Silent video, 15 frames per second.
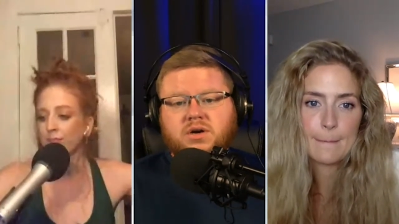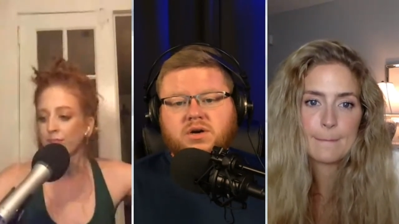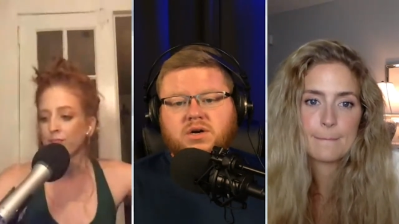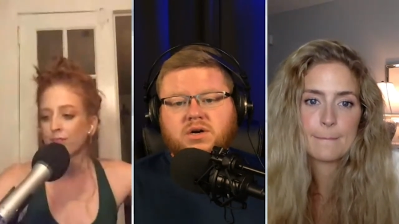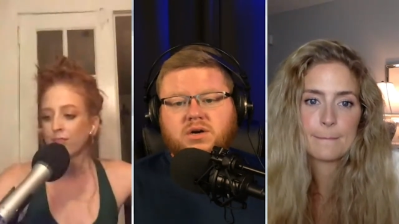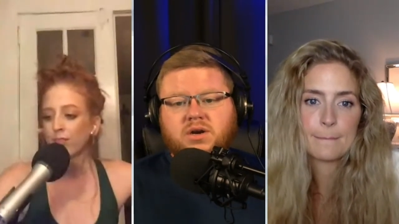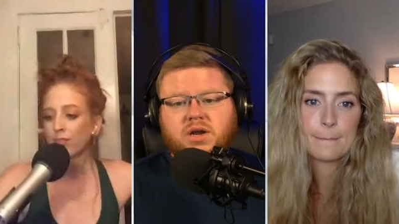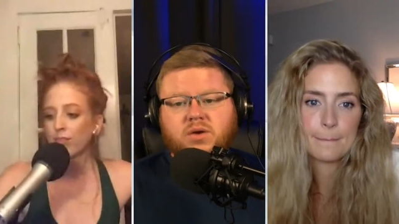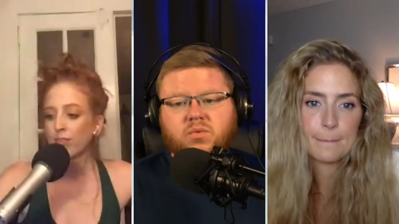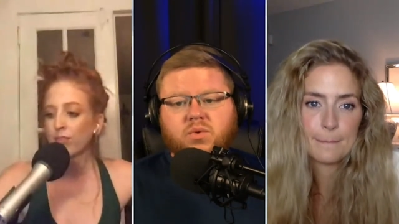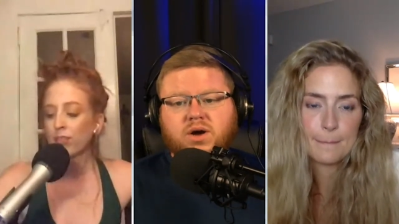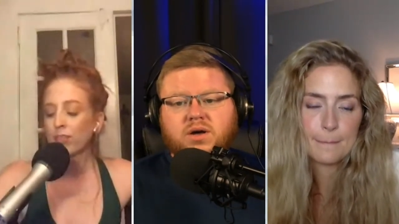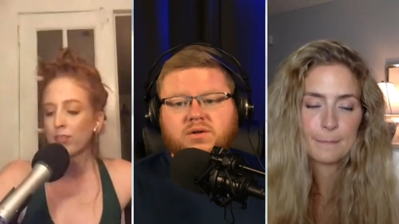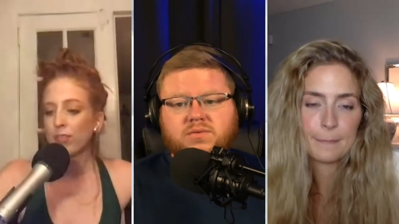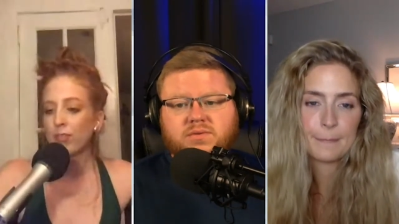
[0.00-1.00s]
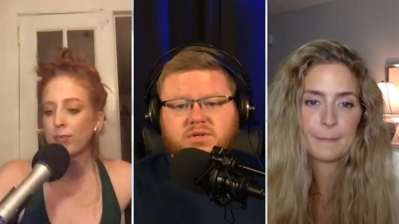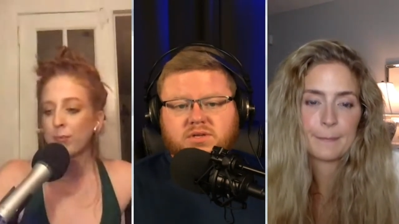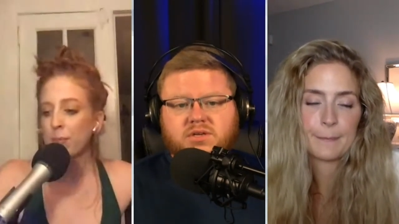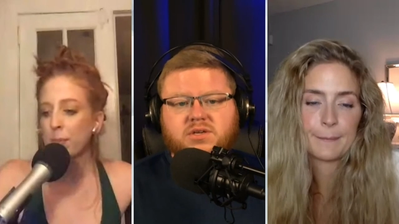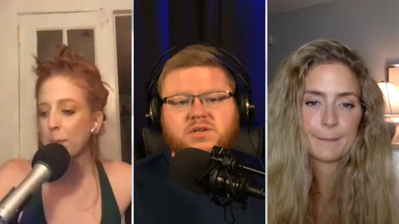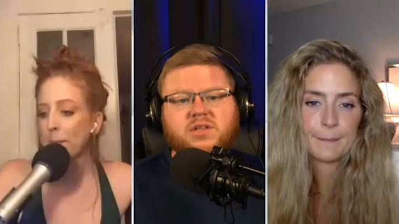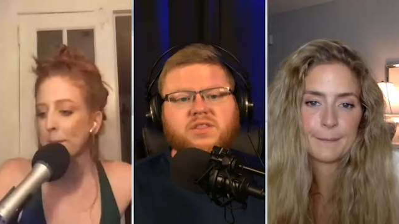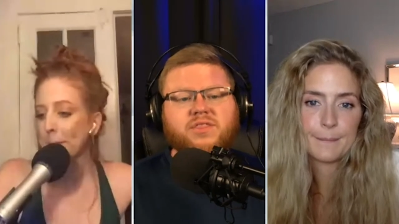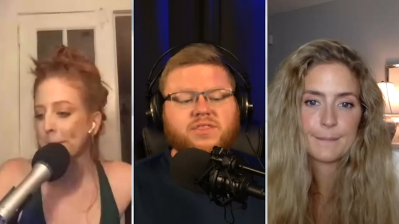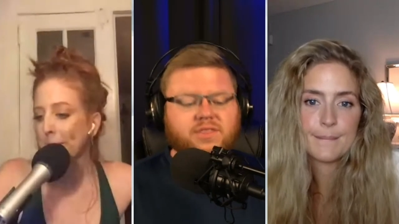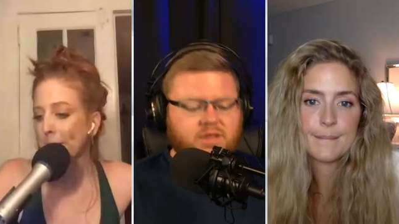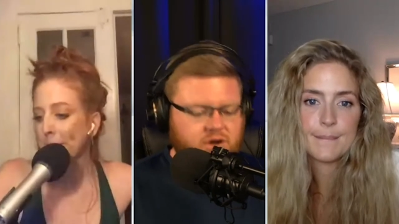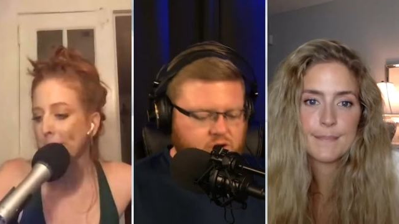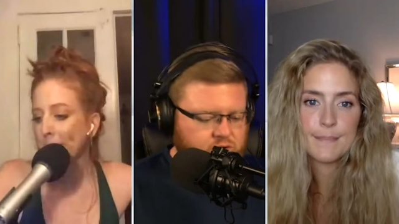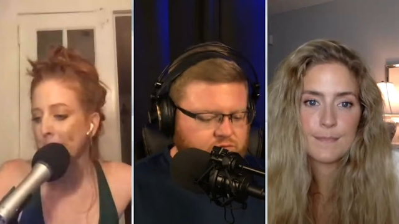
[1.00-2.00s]
Speaker 1: All right. Well,
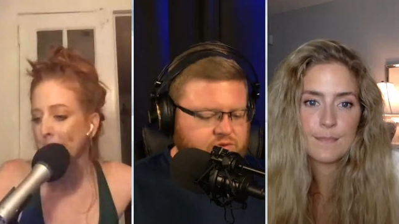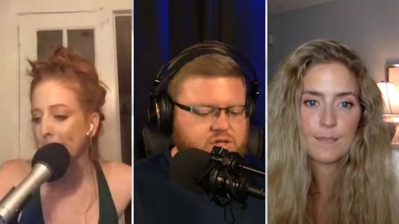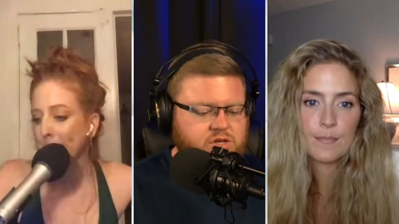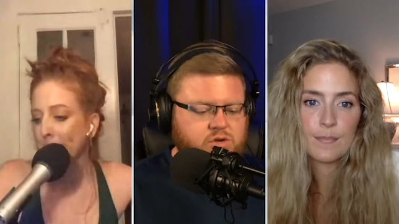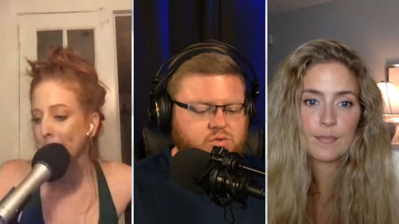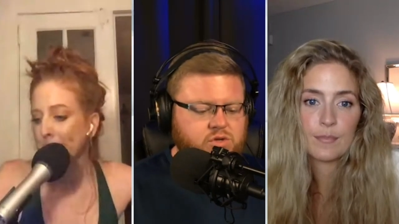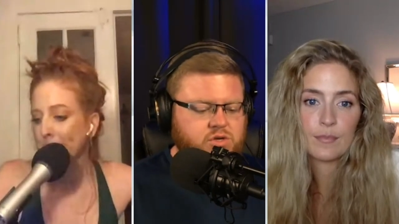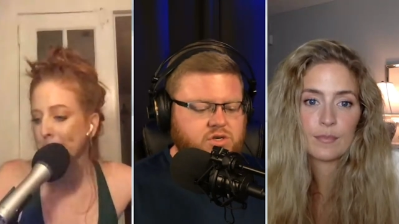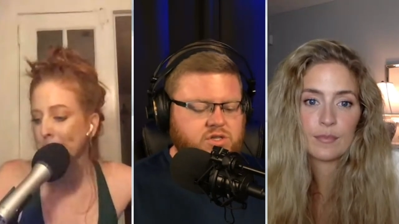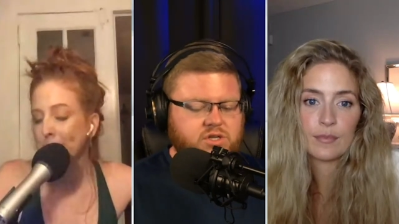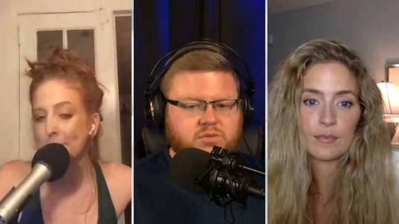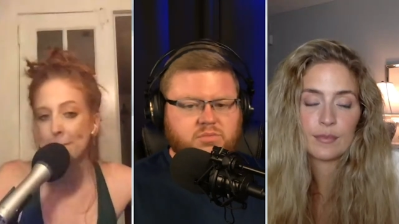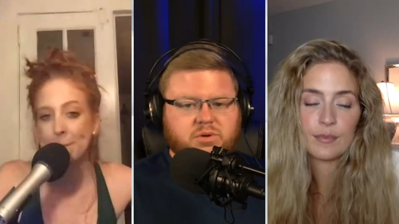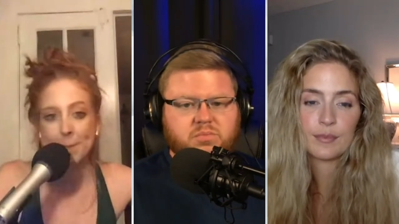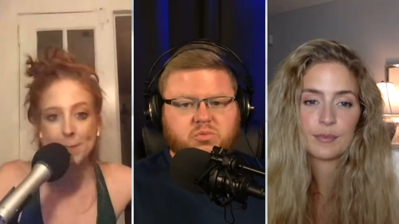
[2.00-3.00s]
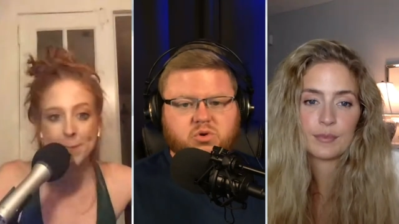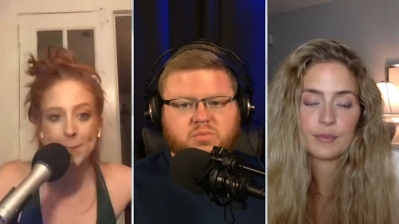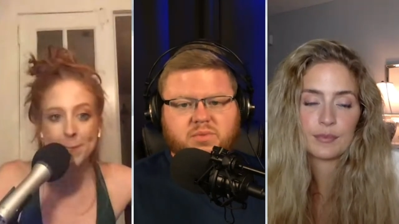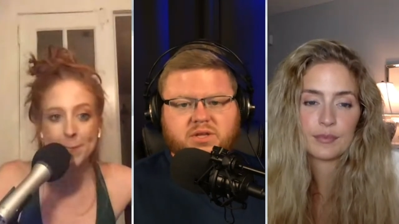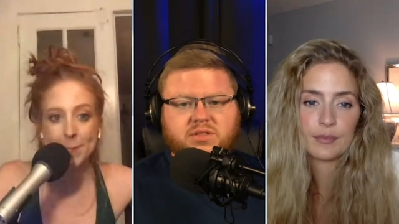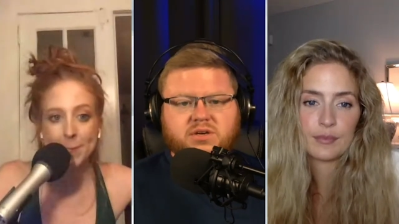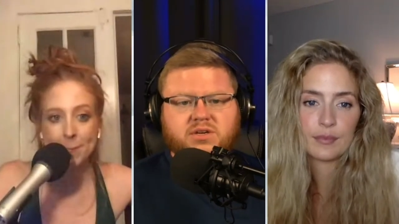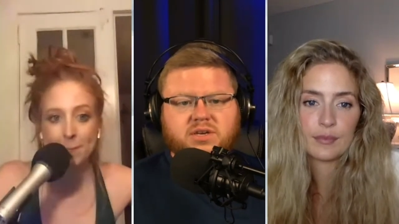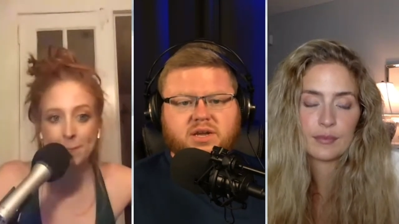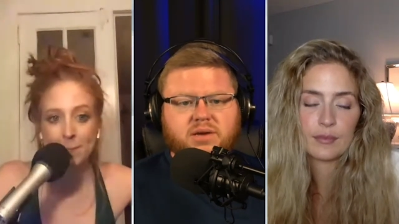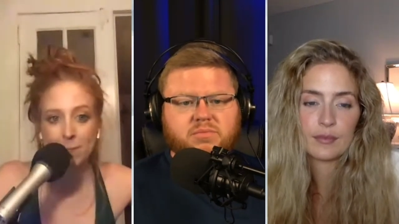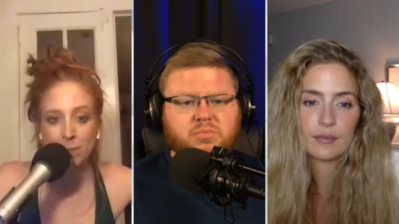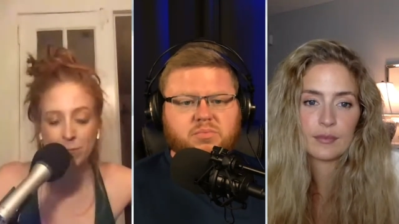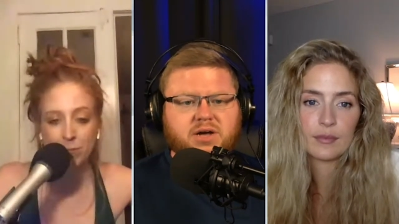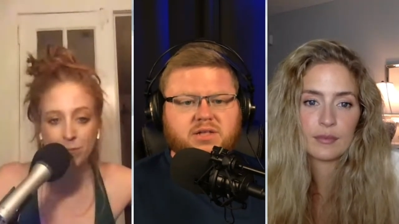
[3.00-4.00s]
hopefully you learned a little bit more about the Good
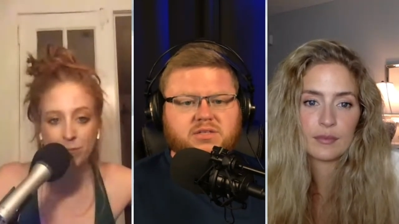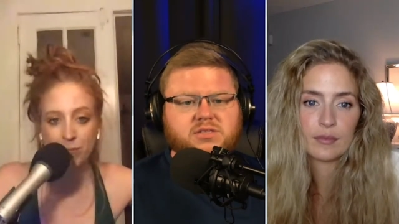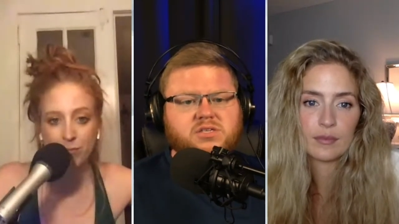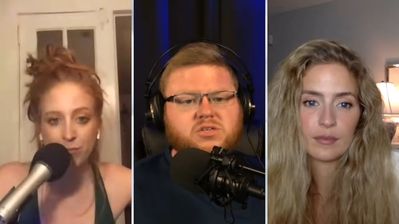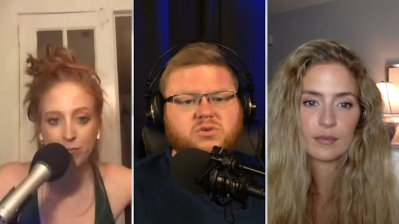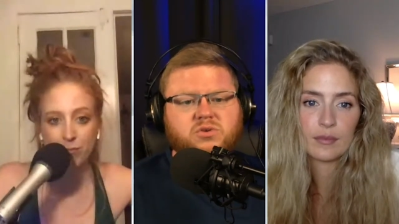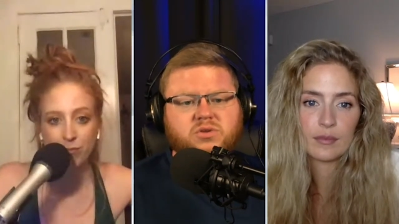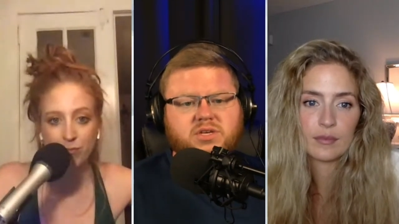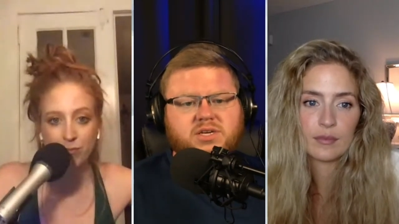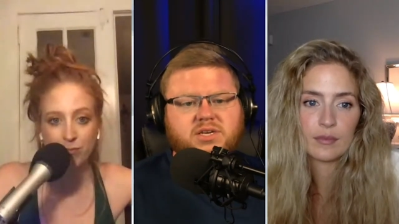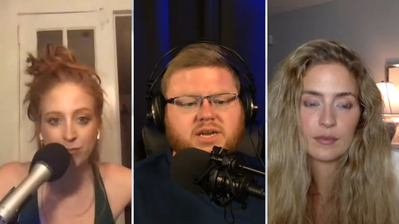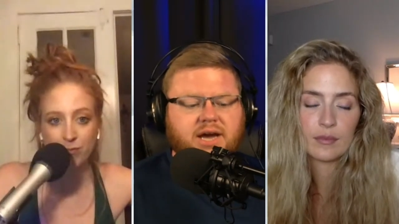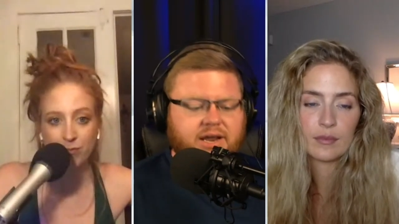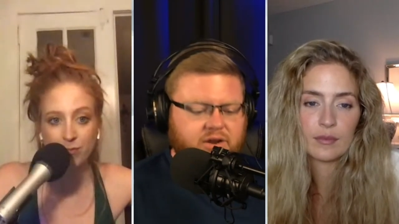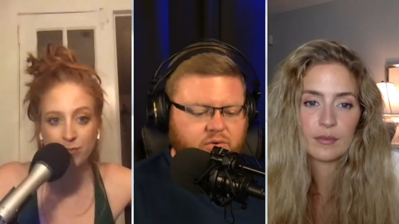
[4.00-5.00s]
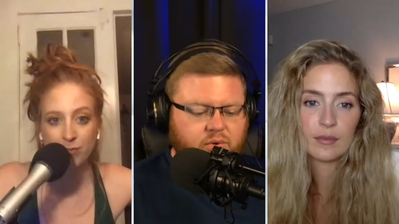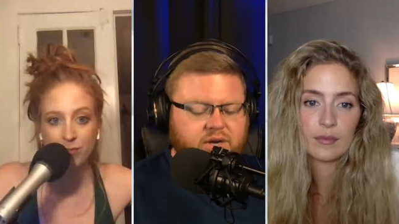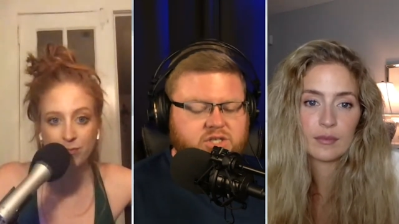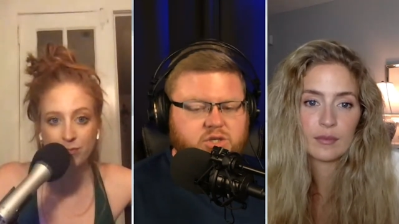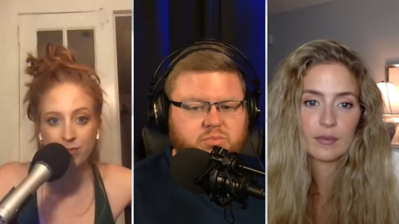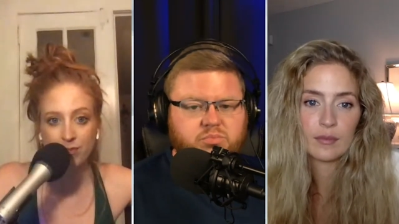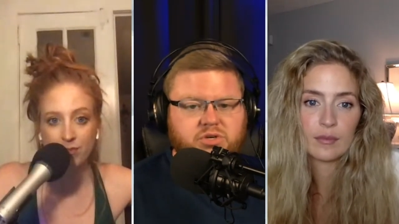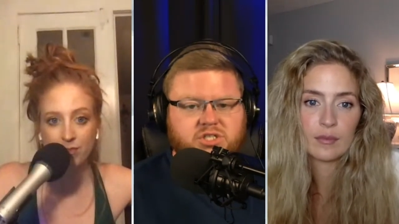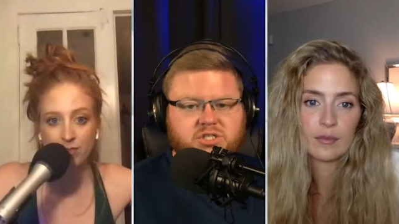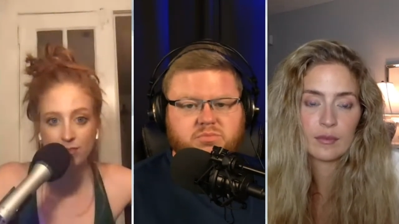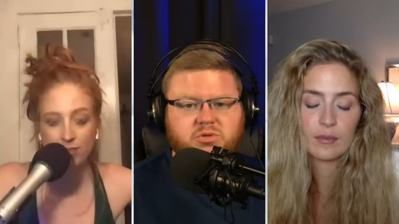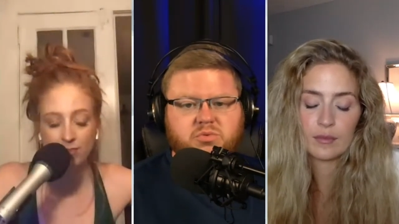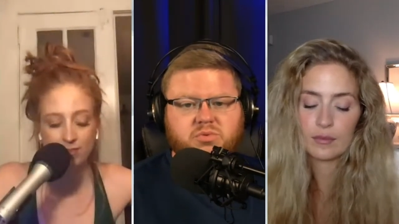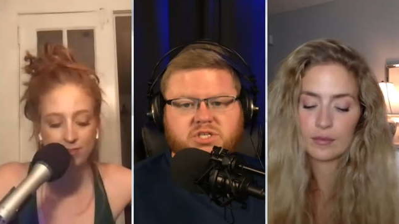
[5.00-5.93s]
Neighbor Policy or the Non-Aggression Principle,